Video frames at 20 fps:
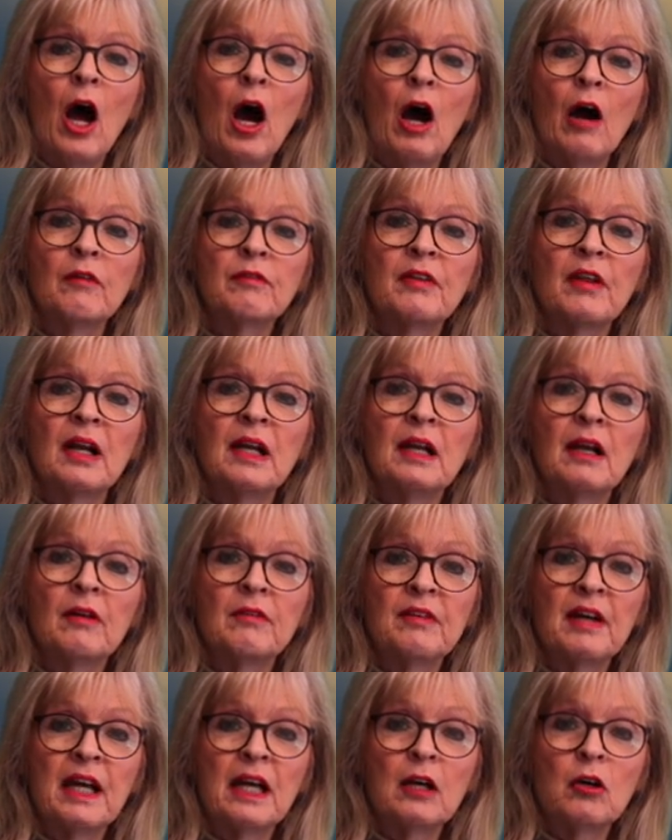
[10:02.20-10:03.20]
of the
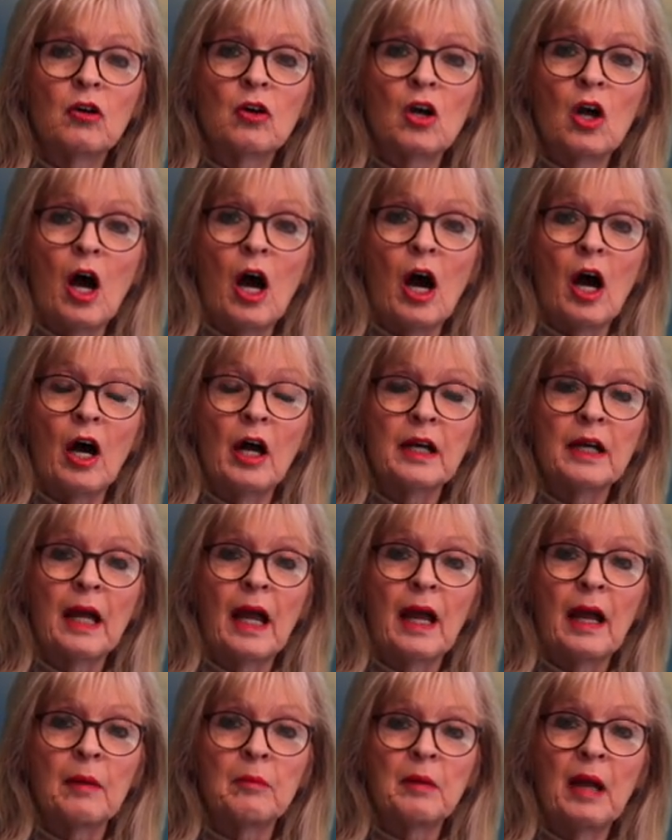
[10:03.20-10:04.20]
living God."
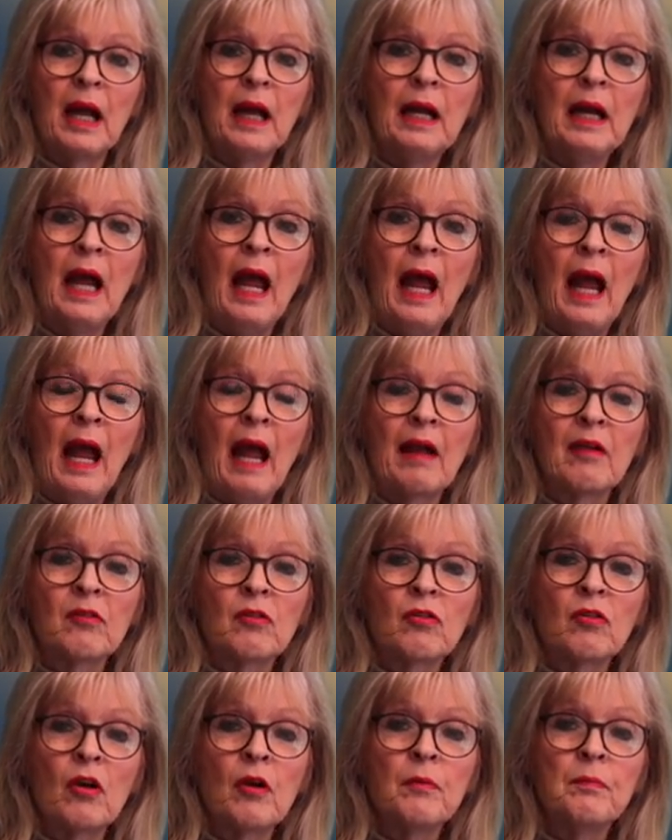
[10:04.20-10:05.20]
Amen. And
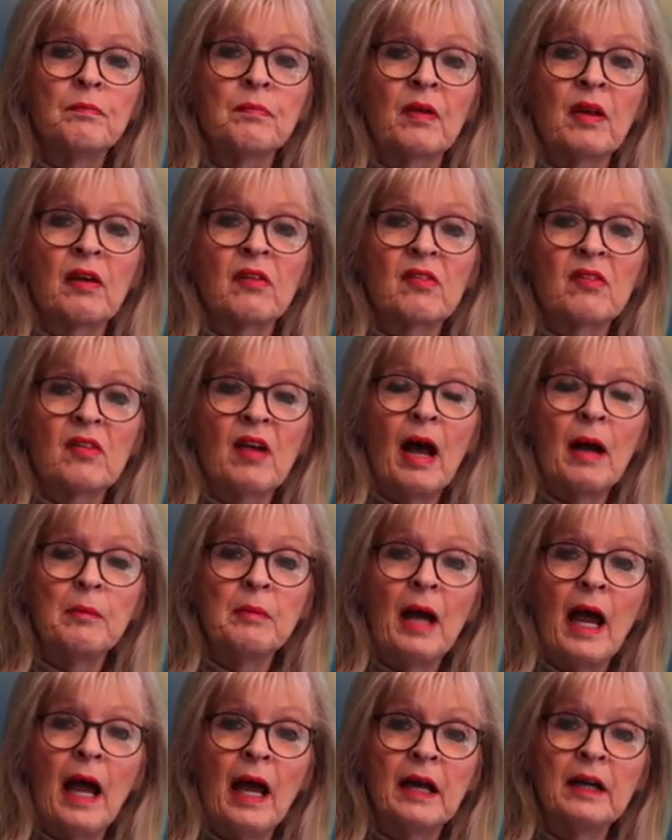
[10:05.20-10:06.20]
so some
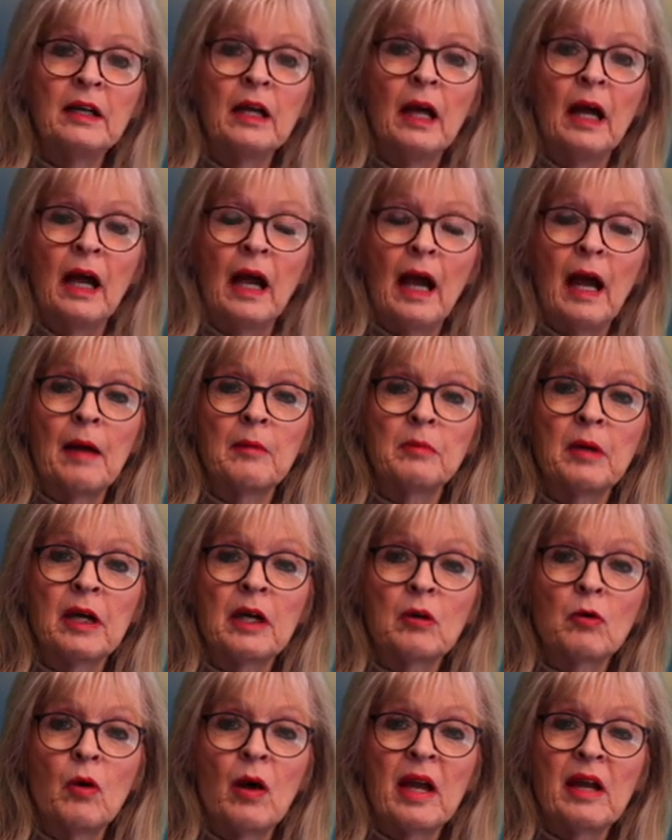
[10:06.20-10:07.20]
had
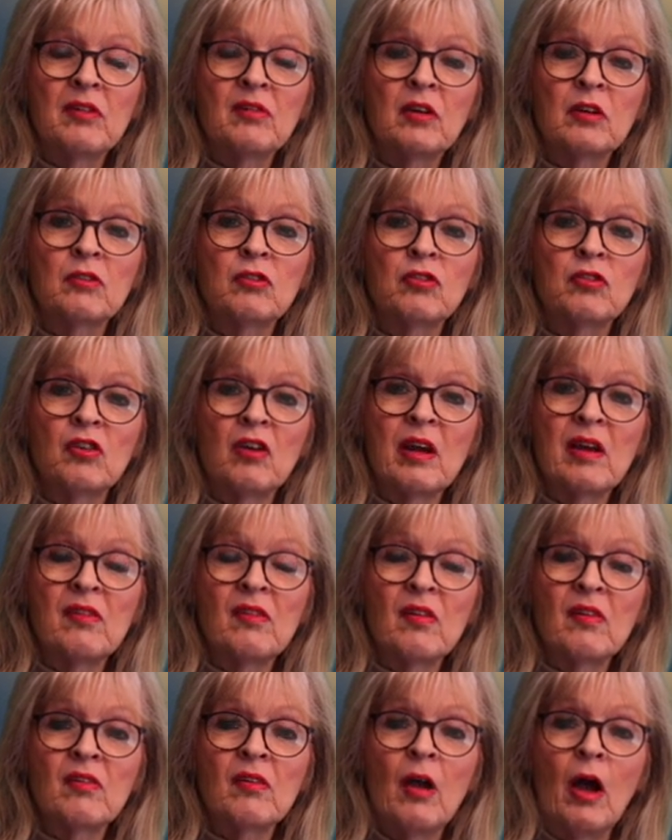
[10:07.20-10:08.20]
equated
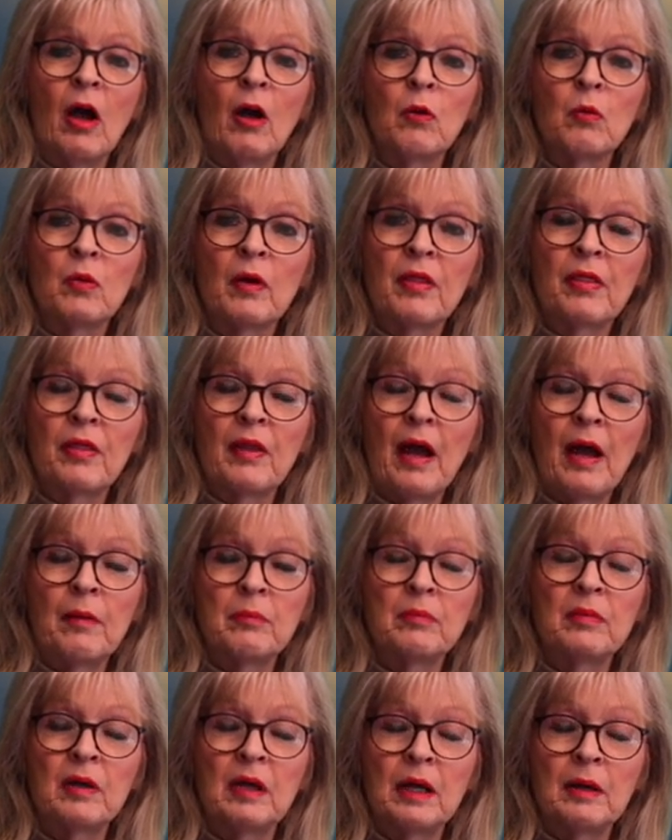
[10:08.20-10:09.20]
Jesus with
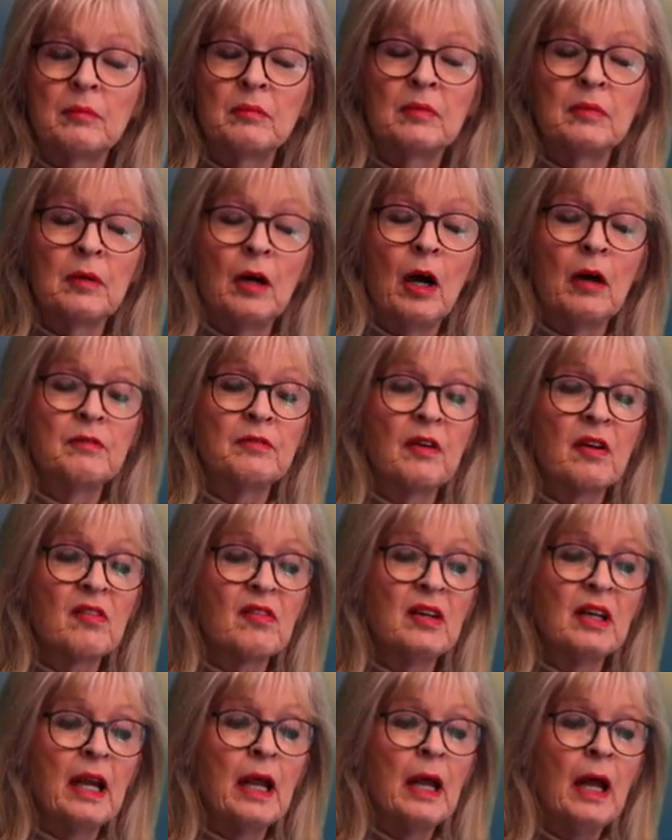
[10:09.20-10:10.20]

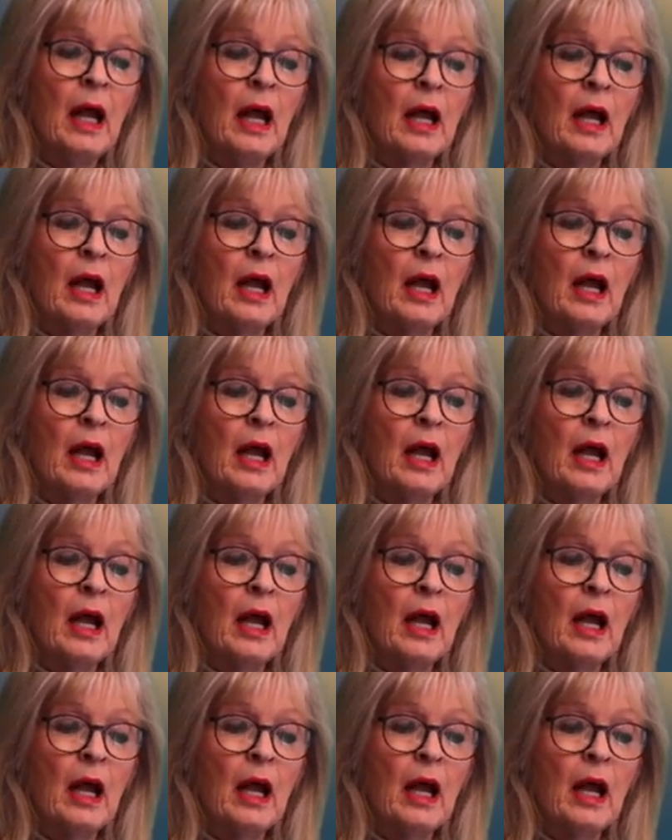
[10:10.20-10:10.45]
obviously